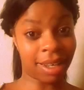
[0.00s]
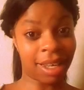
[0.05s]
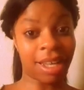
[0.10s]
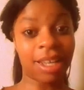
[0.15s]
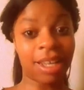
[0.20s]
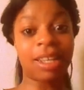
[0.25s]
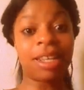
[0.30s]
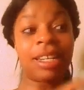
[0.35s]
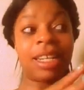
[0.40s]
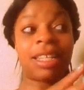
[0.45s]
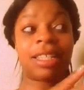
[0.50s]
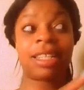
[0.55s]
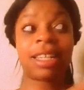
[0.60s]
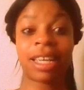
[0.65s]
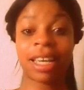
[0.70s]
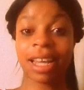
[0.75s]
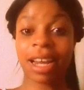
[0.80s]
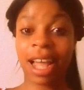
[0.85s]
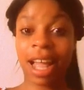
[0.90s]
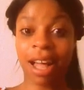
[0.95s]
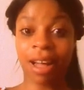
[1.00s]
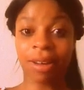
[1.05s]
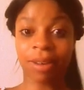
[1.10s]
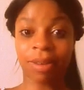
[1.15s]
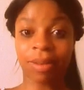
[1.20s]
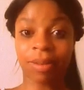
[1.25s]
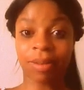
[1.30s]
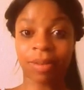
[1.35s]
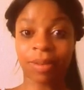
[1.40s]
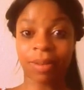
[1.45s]
you need to get
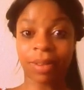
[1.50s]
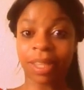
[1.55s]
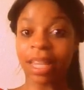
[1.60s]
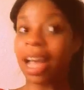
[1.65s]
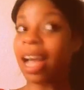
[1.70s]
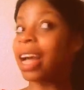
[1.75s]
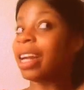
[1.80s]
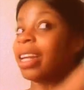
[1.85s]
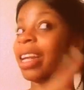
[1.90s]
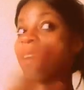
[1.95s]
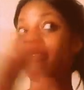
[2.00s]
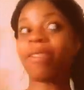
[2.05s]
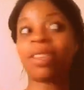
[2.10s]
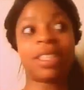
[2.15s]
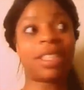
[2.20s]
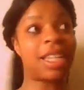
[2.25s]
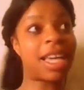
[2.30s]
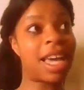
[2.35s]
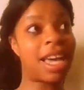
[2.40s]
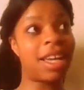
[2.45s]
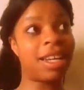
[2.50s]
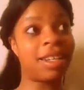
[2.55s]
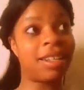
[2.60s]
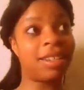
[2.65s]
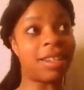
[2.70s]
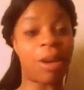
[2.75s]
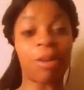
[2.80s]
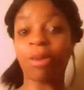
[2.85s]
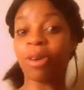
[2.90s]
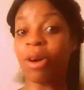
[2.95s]
out. Now, I never said
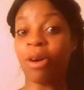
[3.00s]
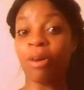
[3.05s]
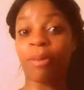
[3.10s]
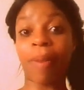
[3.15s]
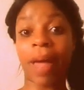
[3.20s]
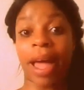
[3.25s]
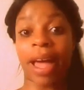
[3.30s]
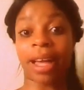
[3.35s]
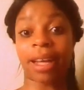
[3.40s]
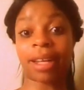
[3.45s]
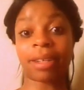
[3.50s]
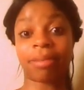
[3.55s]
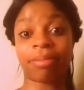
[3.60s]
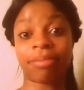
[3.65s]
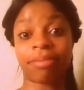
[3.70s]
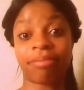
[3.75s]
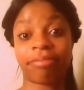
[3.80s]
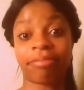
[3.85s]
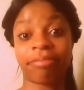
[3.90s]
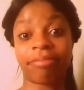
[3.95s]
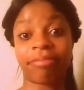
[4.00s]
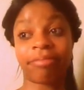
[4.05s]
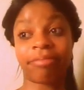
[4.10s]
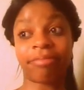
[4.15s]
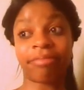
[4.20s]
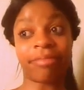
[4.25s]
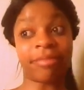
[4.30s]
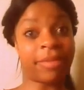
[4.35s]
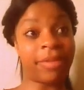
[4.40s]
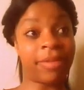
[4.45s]
don't go back.
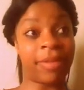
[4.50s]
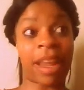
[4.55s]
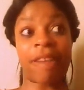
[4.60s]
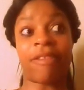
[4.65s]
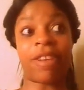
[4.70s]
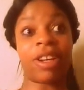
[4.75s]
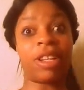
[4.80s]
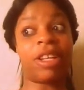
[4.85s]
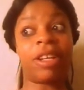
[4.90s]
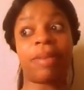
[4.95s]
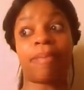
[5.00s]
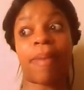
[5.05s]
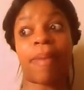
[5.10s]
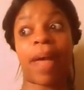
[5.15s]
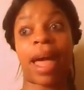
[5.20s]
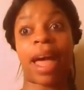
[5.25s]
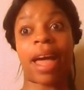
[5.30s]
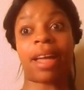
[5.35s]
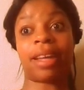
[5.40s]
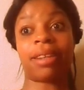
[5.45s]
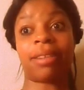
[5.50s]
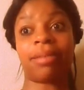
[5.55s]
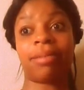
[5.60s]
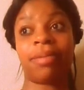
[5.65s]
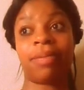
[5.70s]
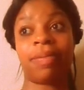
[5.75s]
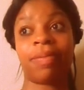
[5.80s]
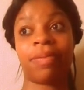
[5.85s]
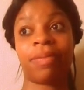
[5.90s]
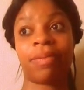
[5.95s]
Never look back.
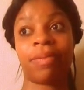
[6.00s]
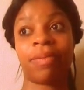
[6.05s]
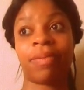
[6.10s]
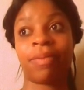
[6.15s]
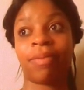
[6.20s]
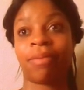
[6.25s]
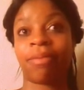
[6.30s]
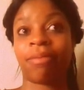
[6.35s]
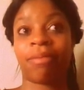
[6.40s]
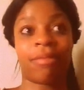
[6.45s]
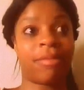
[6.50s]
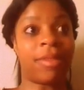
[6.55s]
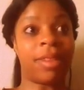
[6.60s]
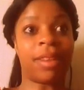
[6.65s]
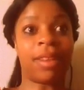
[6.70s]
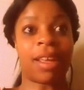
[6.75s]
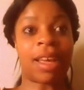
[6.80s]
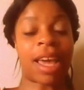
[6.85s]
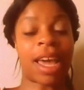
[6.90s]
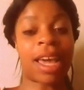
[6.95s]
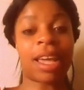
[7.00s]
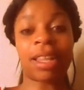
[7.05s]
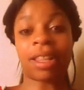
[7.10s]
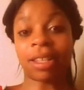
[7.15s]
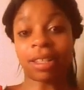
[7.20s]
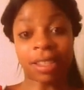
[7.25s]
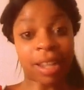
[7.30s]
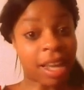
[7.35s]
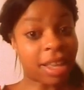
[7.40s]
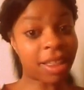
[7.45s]
Hey,
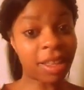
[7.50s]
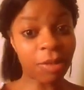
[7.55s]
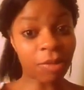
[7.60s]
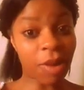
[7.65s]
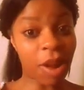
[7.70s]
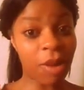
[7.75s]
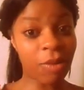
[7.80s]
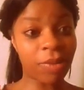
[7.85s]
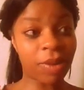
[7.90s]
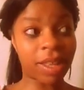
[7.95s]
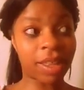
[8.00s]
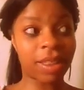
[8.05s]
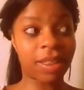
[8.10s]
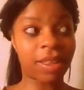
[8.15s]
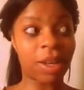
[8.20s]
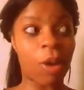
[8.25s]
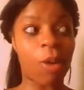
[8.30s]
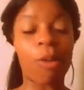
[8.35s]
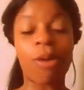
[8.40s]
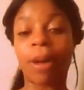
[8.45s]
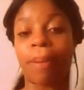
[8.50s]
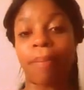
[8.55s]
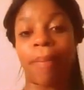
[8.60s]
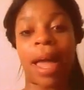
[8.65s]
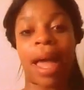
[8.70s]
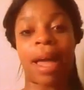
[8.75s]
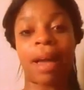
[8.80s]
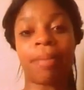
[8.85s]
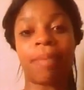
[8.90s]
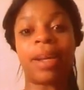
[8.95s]
nothing wrong with going
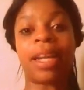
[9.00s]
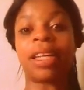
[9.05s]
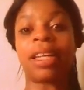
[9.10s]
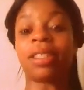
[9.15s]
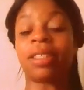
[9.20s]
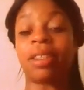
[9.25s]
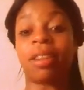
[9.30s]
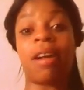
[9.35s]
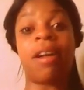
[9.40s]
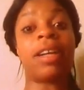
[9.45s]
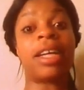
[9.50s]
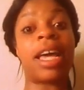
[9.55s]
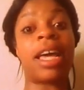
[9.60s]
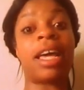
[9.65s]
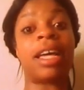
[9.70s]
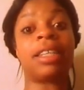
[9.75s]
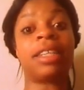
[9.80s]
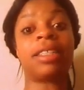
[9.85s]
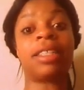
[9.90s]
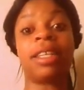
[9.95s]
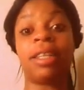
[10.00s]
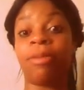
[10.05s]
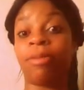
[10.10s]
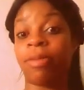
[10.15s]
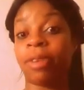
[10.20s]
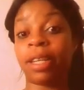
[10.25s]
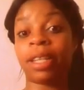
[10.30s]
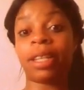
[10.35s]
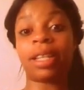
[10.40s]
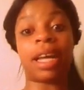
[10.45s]
back, but as long as he
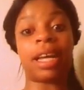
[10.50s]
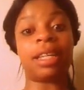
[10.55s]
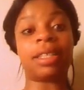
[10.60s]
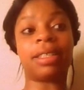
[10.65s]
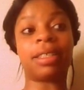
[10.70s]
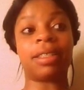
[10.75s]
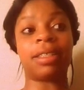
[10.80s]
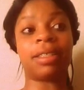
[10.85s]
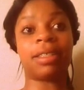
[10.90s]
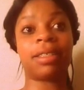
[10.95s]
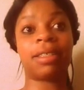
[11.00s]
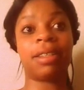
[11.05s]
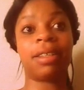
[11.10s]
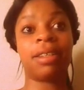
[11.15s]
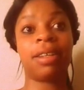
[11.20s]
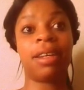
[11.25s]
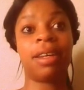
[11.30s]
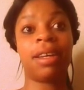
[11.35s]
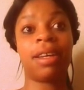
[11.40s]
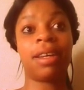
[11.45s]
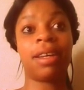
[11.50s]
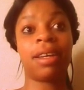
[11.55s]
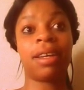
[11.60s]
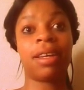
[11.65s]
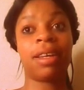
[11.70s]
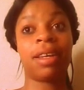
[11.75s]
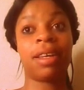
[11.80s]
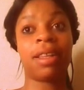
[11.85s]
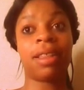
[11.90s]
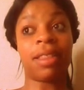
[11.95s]
realizes
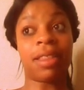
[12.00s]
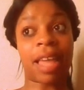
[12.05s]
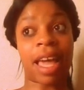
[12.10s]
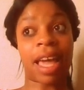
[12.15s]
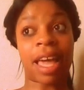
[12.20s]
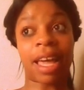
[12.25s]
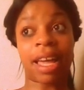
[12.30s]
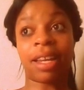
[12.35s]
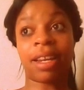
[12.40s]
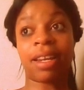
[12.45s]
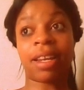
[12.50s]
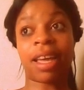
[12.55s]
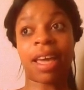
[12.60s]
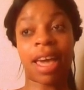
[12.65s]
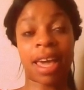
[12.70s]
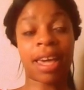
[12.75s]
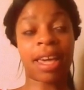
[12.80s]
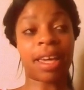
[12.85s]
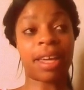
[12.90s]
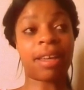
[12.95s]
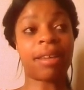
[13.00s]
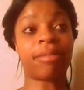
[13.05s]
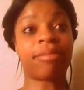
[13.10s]
that, hey,